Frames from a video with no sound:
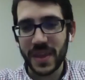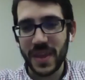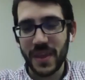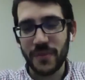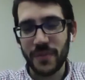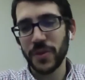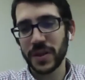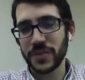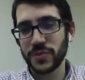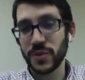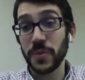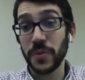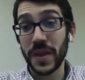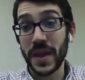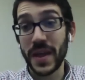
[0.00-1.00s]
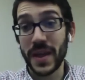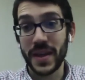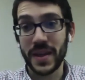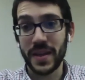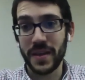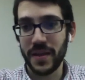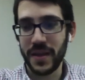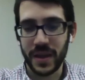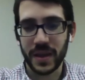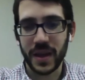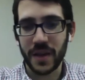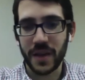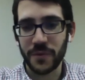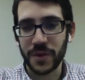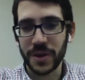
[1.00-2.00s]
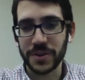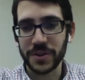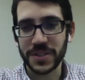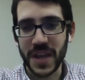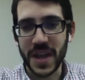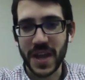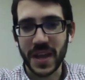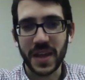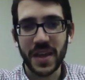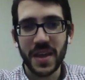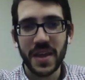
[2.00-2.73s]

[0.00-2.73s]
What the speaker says: if we look at AAA in kind of what you're saying,